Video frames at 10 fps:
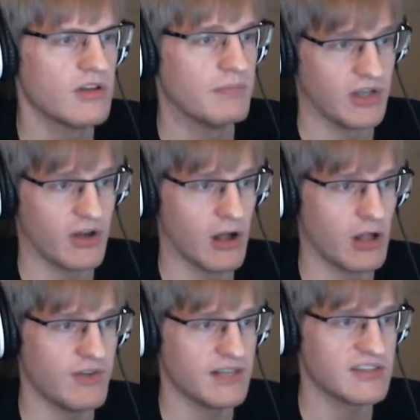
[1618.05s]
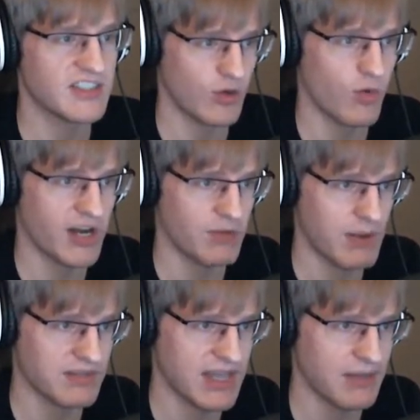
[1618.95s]
but not all of it. Still working
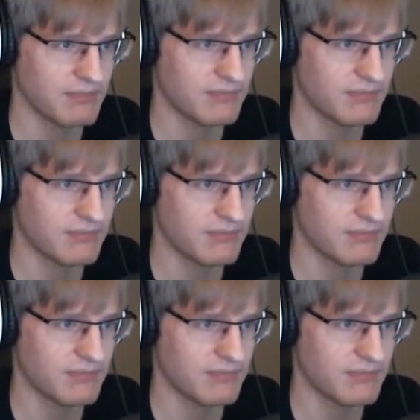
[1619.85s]
up to that.